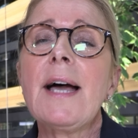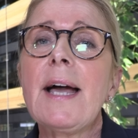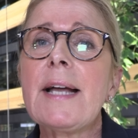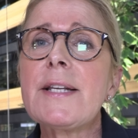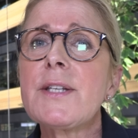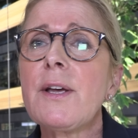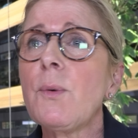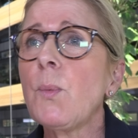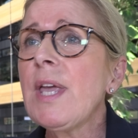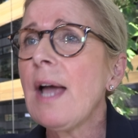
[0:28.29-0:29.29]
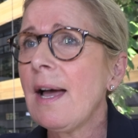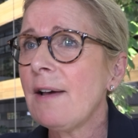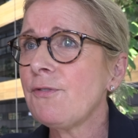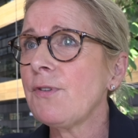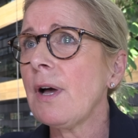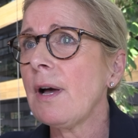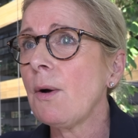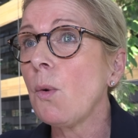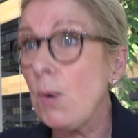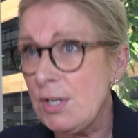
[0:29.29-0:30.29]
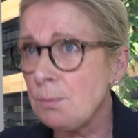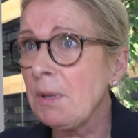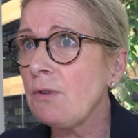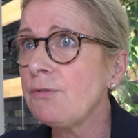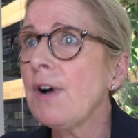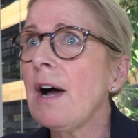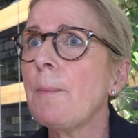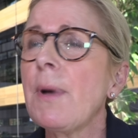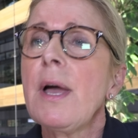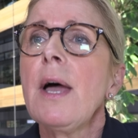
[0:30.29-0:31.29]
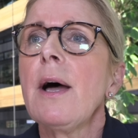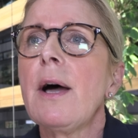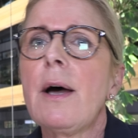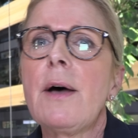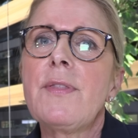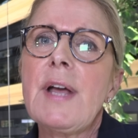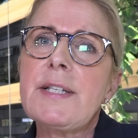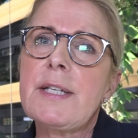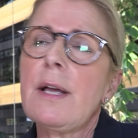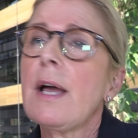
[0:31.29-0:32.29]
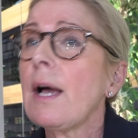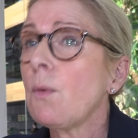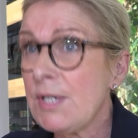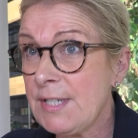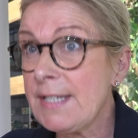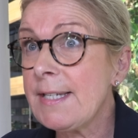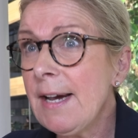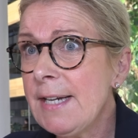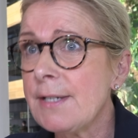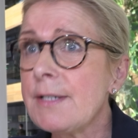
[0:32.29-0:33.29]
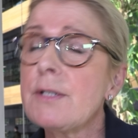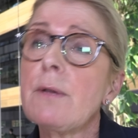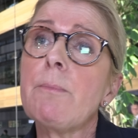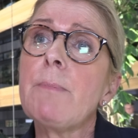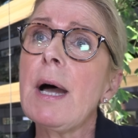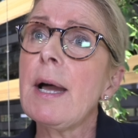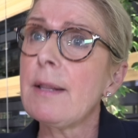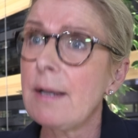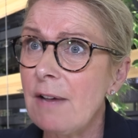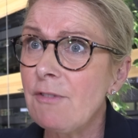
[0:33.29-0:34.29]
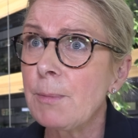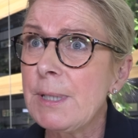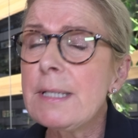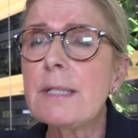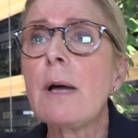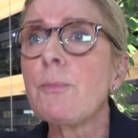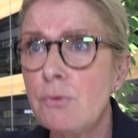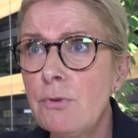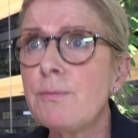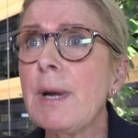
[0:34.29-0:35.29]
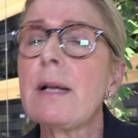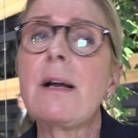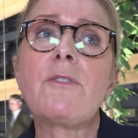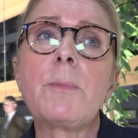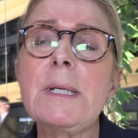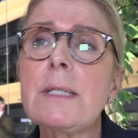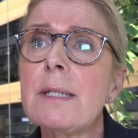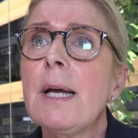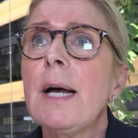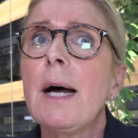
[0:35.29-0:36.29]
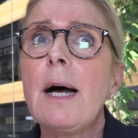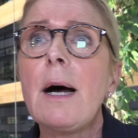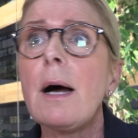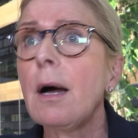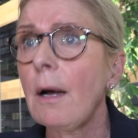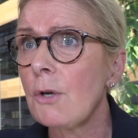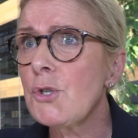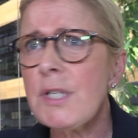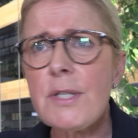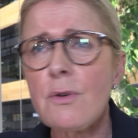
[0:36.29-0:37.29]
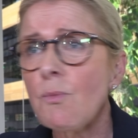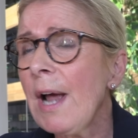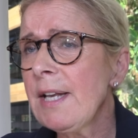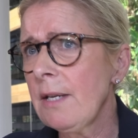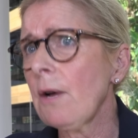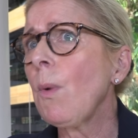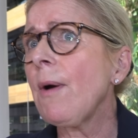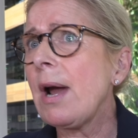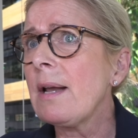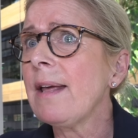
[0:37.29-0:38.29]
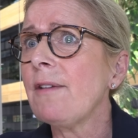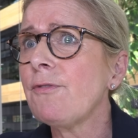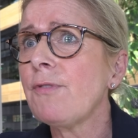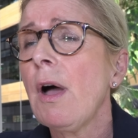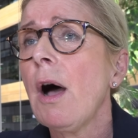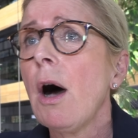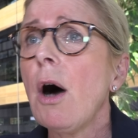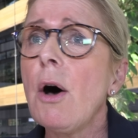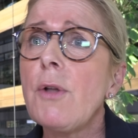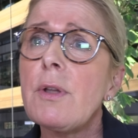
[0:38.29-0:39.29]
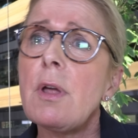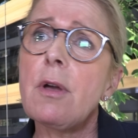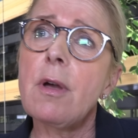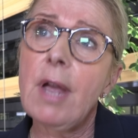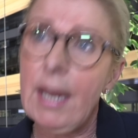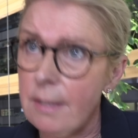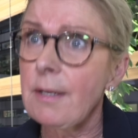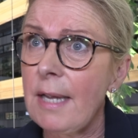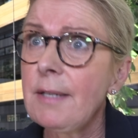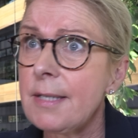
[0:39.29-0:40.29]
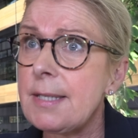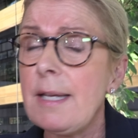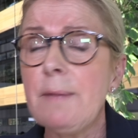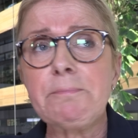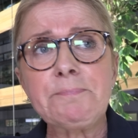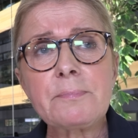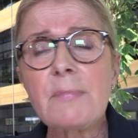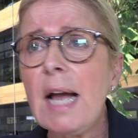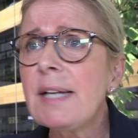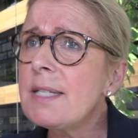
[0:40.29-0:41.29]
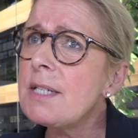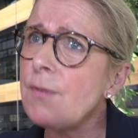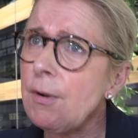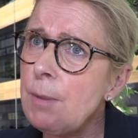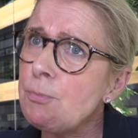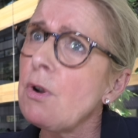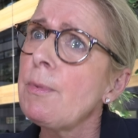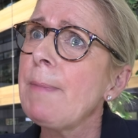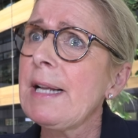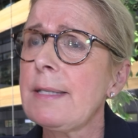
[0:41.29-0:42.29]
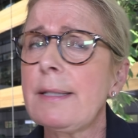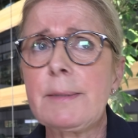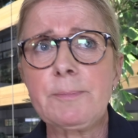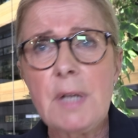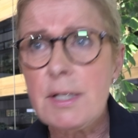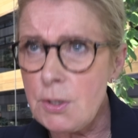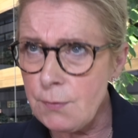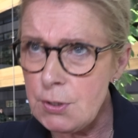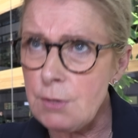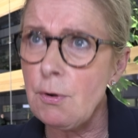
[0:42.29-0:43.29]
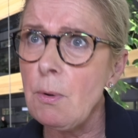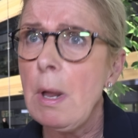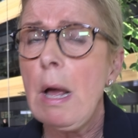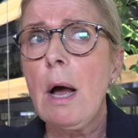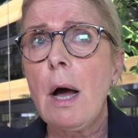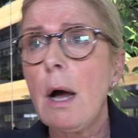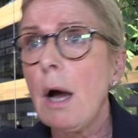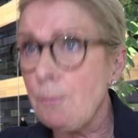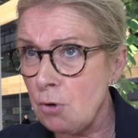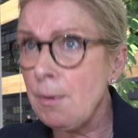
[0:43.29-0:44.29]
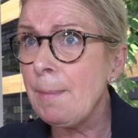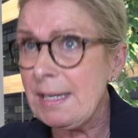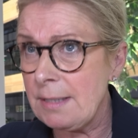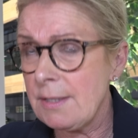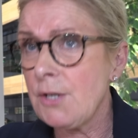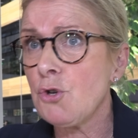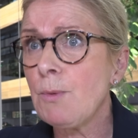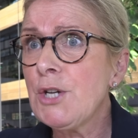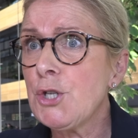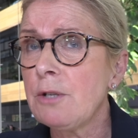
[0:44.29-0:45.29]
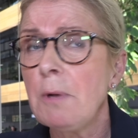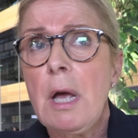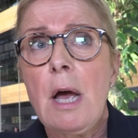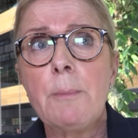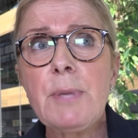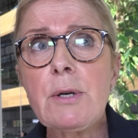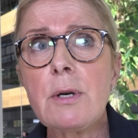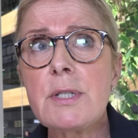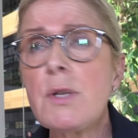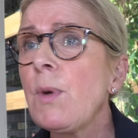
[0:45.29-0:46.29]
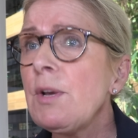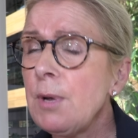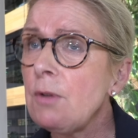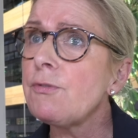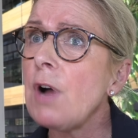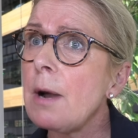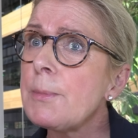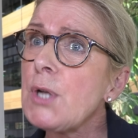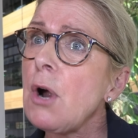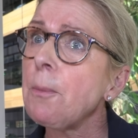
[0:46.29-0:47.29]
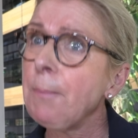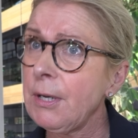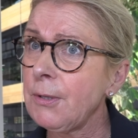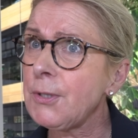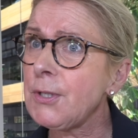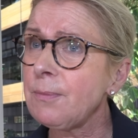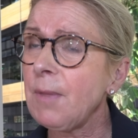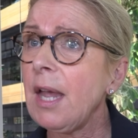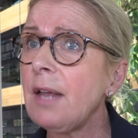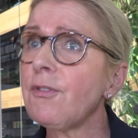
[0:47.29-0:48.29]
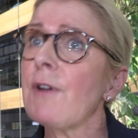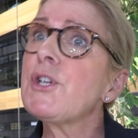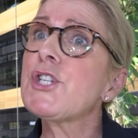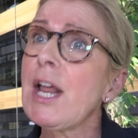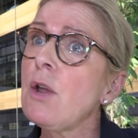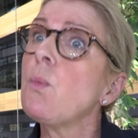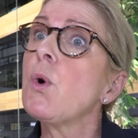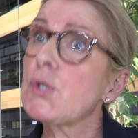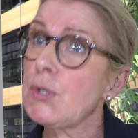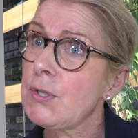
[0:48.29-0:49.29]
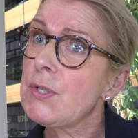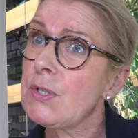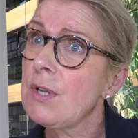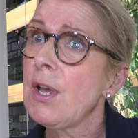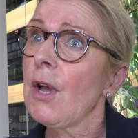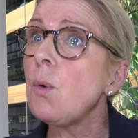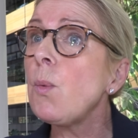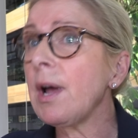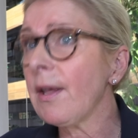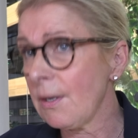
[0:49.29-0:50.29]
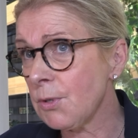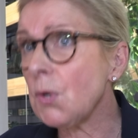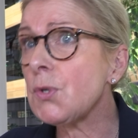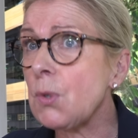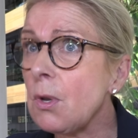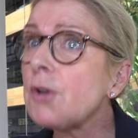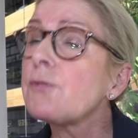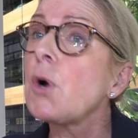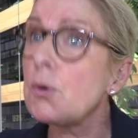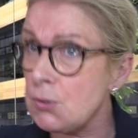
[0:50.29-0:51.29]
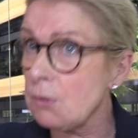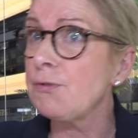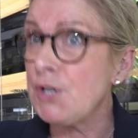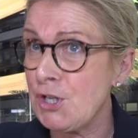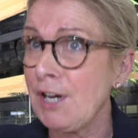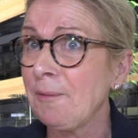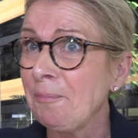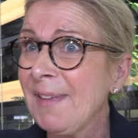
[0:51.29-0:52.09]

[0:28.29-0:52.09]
and we have a windmill farm that was decided by the government, approved by the government, just right near where I live, in the sea. And this is very problematic. It is, first of all, a problematic situation because the windmill farms are built in very shallow waters where there is also a lot of coastal fishing.